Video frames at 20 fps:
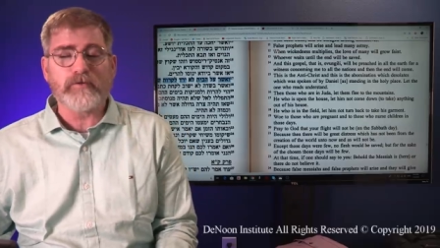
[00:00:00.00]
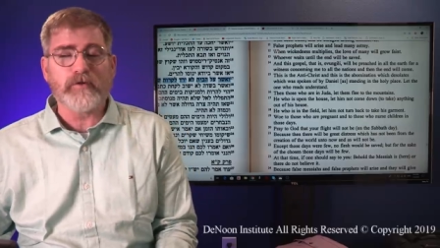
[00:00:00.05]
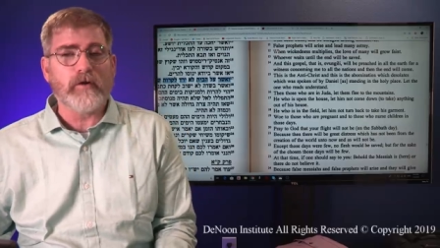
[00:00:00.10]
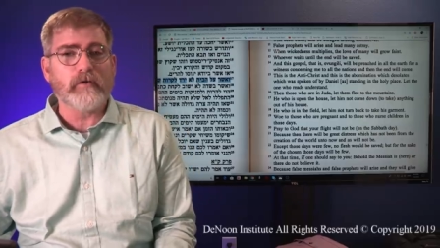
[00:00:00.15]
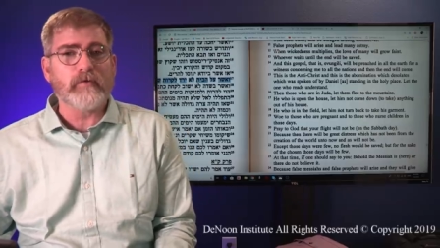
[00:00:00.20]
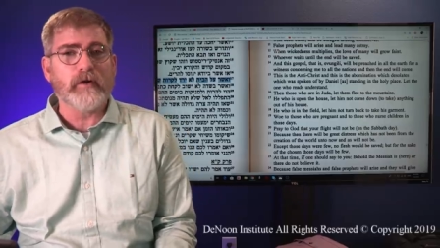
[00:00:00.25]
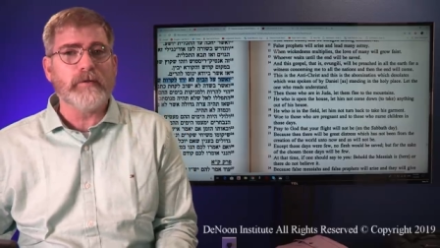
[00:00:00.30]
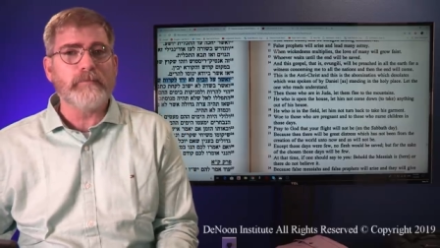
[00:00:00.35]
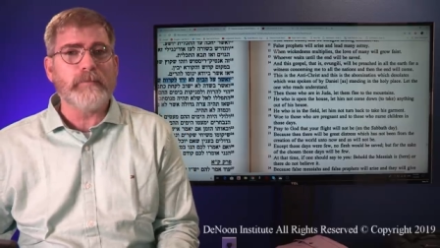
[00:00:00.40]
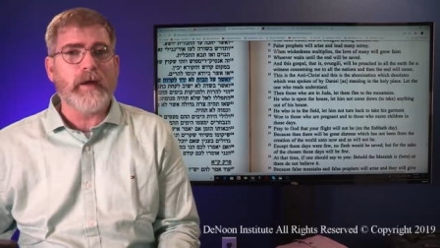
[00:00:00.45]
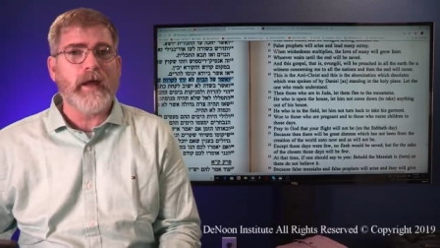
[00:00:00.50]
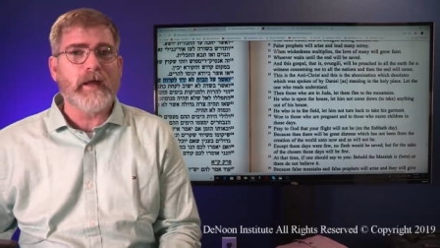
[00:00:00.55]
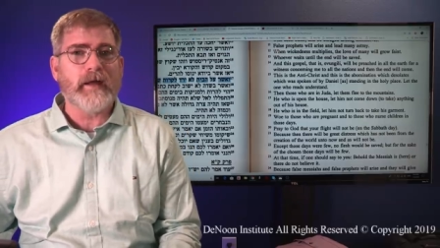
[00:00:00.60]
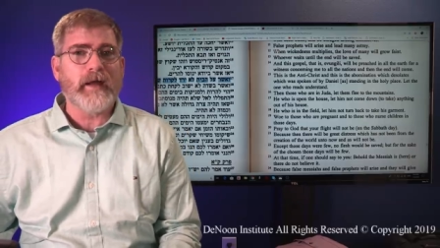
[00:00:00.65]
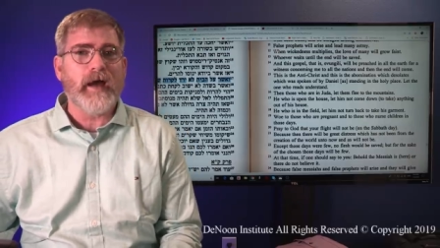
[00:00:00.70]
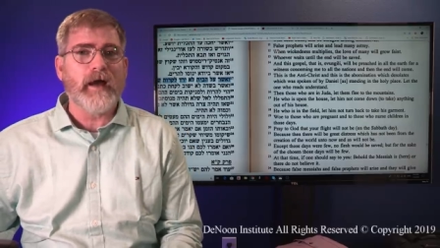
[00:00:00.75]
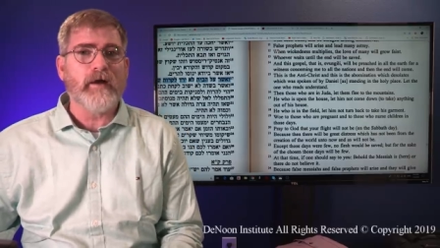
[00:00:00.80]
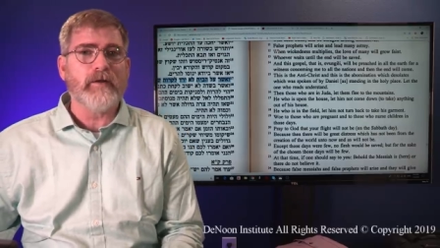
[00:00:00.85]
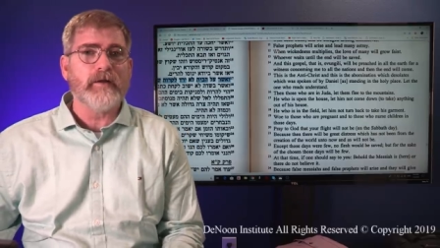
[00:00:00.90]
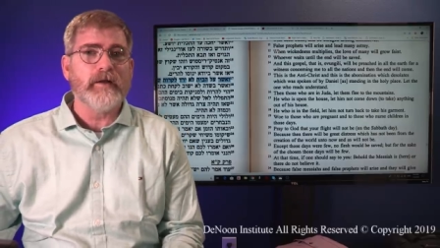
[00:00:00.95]
don't run back
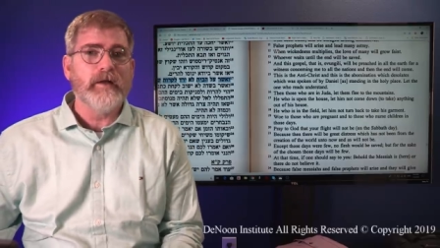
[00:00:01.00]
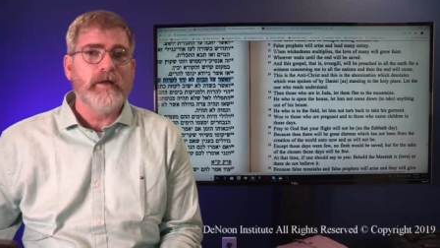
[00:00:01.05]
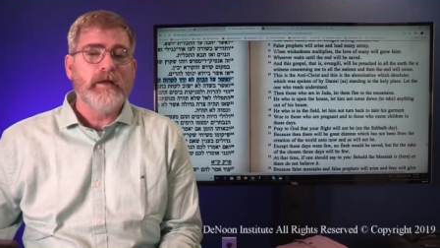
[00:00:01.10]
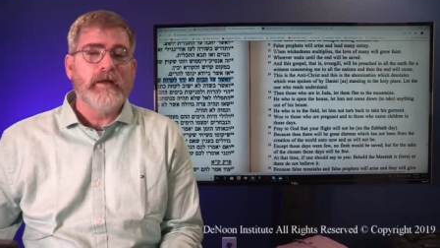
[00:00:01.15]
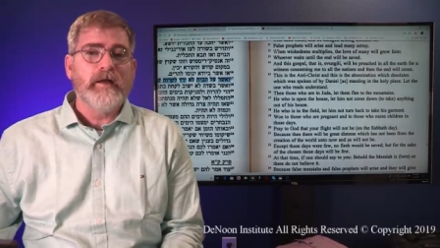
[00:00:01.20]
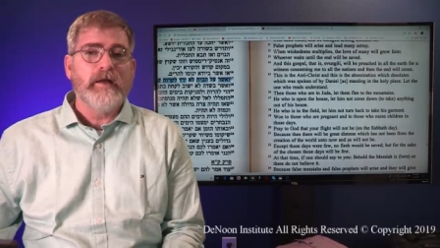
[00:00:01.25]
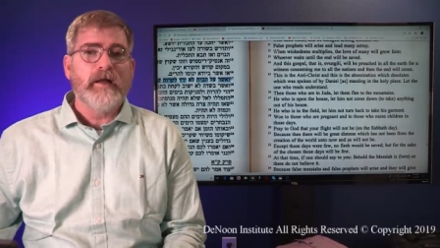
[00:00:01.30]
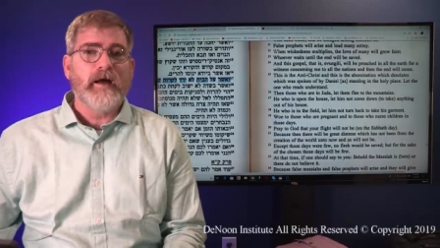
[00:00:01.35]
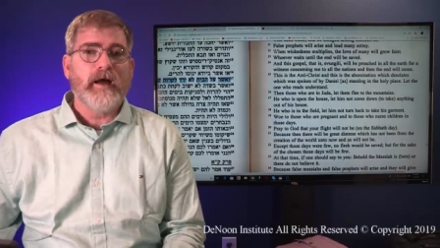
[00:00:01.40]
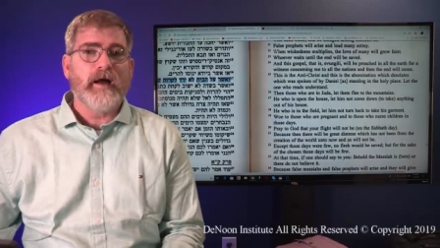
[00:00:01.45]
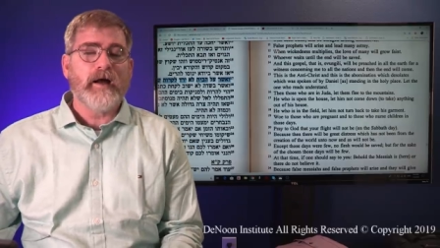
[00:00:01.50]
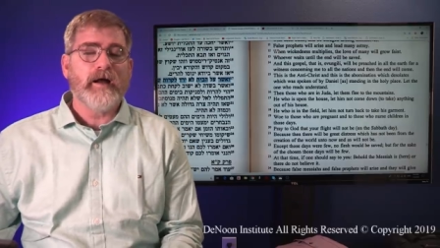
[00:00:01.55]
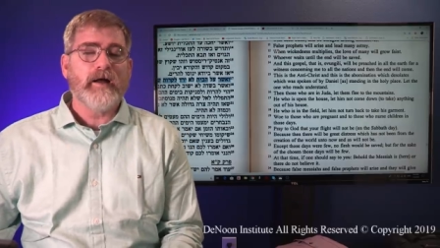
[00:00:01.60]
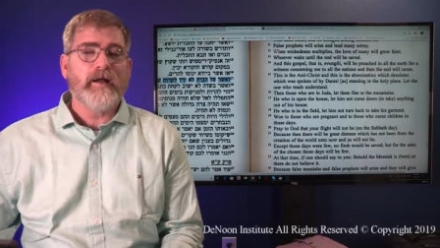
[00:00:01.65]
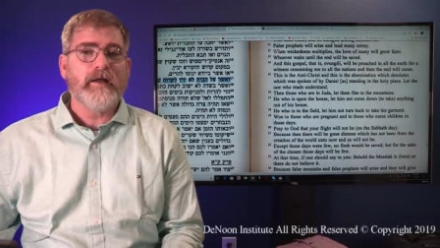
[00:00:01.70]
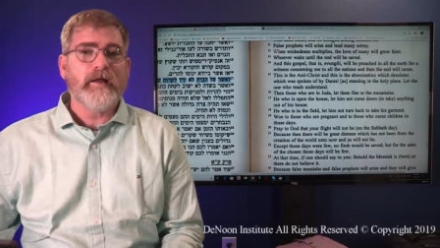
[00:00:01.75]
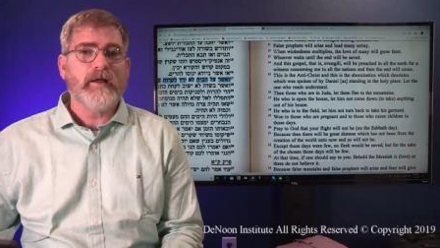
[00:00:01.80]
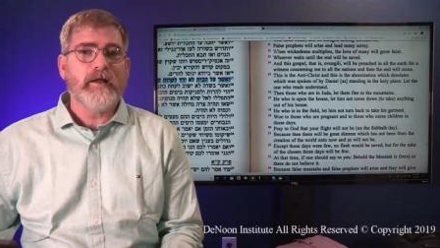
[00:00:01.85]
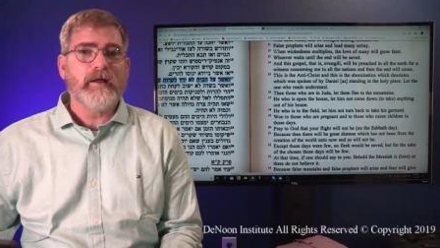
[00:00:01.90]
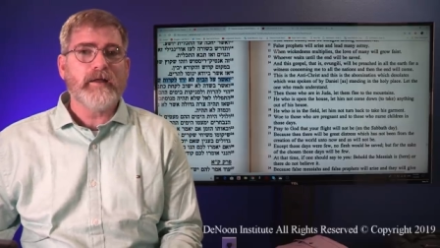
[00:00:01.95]
out uh,
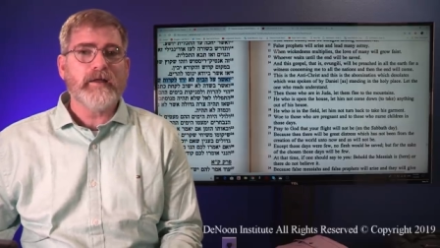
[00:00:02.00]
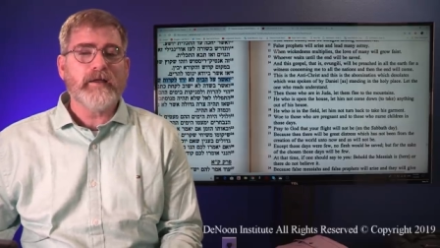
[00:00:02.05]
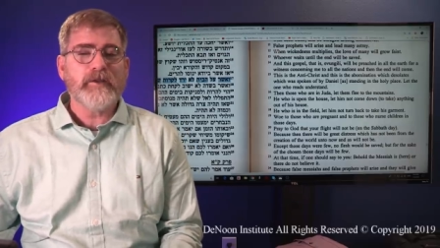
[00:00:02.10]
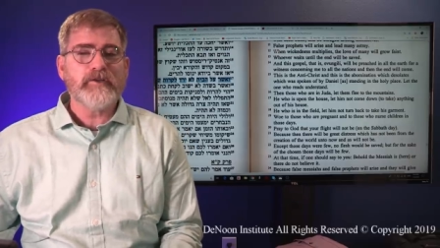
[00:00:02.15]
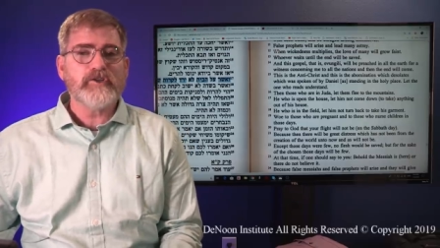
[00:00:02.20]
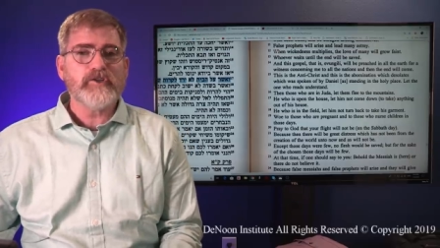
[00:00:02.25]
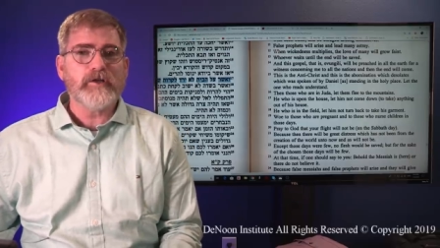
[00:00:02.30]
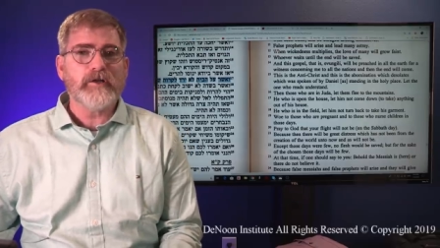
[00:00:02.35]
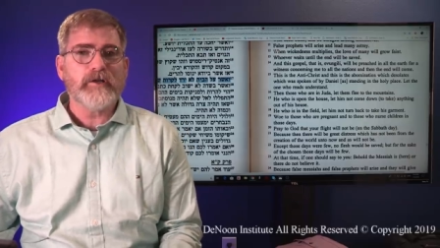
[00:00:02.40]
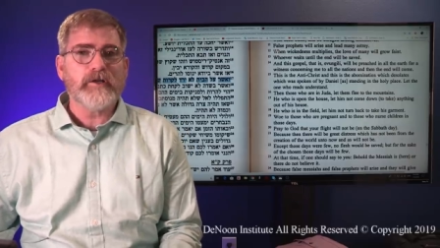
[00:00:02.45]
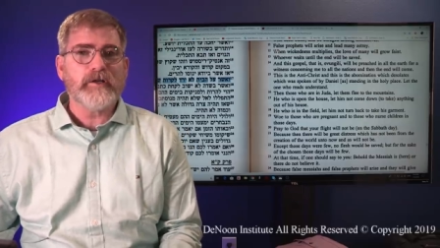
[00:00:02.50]
and get your